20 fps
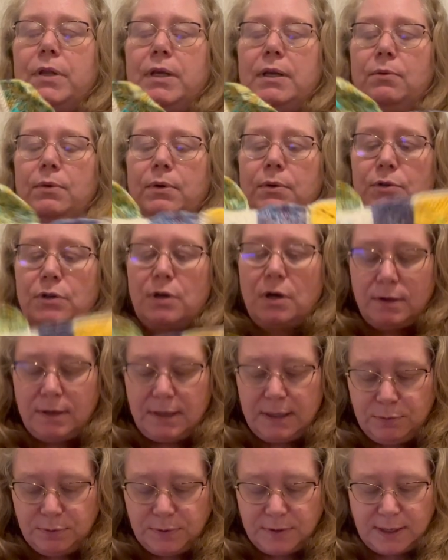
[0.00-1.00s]
we were talking,
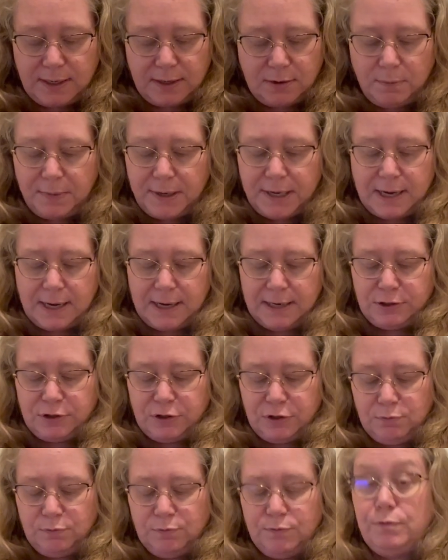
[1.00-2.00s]
he was like, oh my gosh,
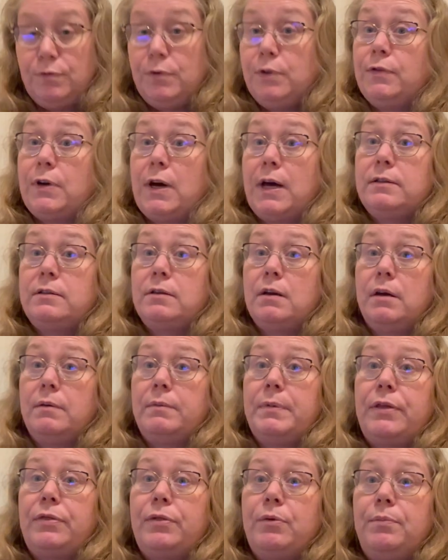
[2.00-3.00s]
you, you've got to talk
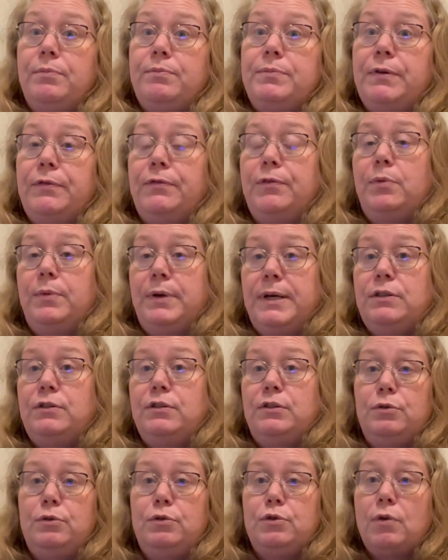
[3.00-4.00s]
about the different ways you
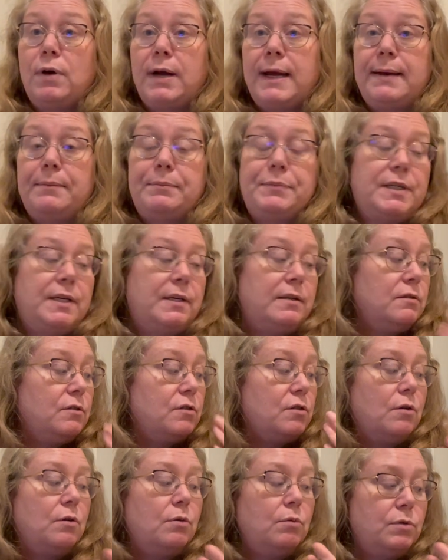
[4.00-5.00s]
use scraps. And
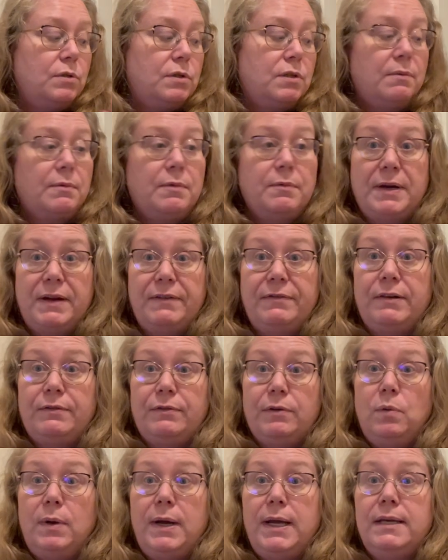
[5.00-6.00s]
so some of my
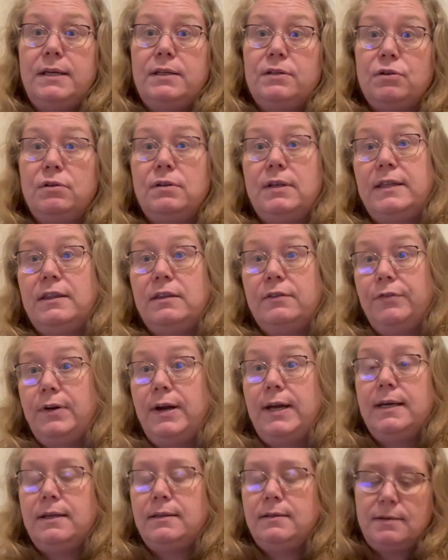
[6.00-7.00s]
favorite ways are like the
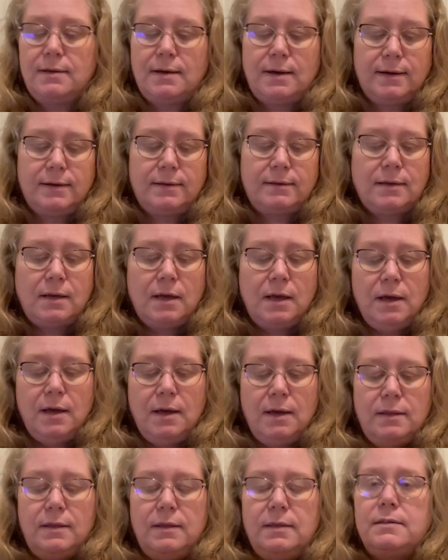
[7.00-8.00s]
Frankensocks.
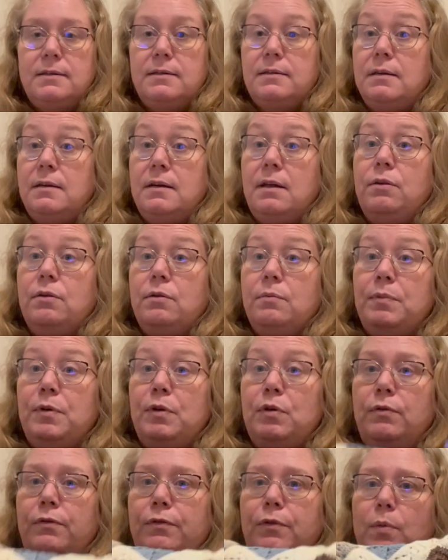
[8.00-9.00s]
This is another
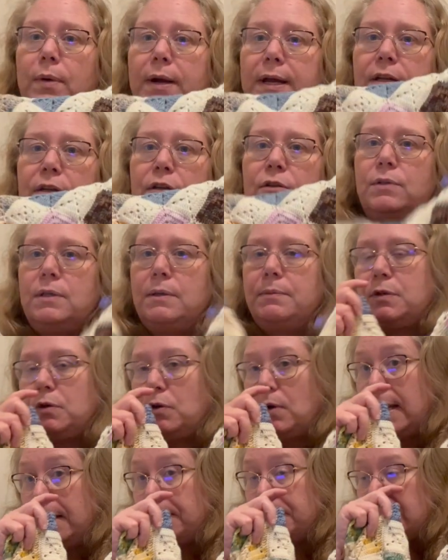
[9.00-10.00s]
beautiful way to use up
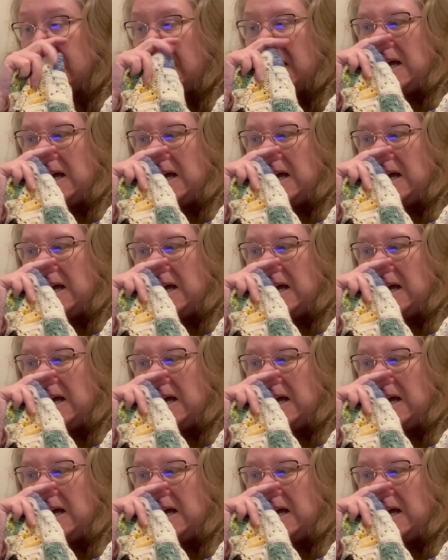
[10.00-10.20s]
scraps.